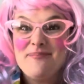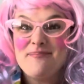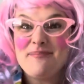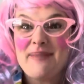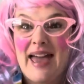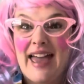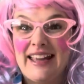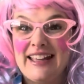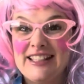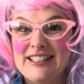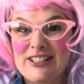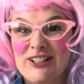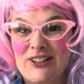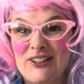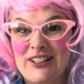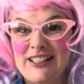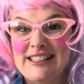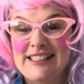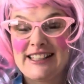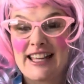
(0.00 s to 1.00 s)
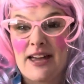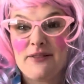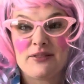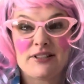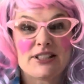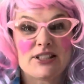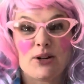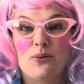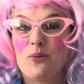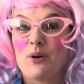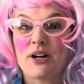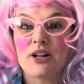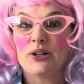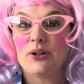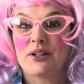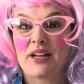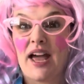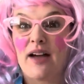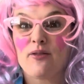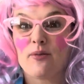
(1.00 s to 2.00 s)
Maggie's turning 7, so we're
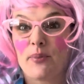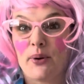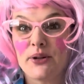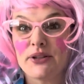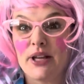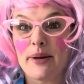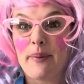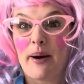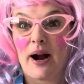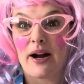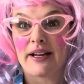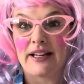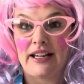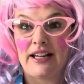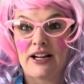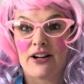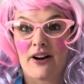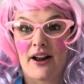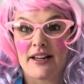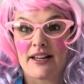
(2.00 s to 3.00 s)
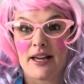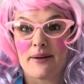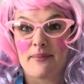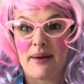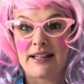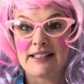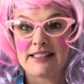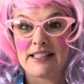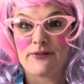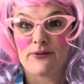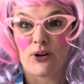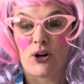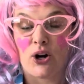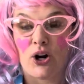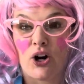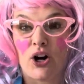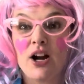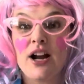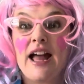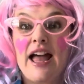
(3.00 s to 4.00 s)
going to have a birthday party here at Get Messy for
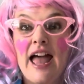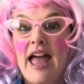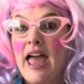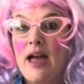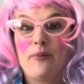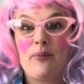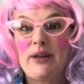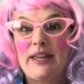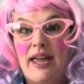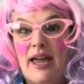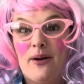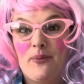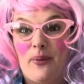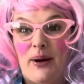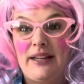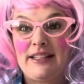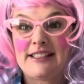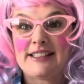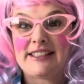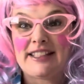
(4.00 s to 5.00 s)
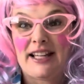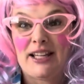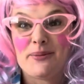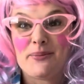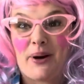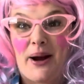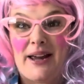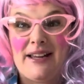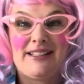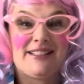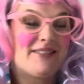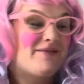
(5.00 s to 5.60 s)
her, and we can't wait to celebrate.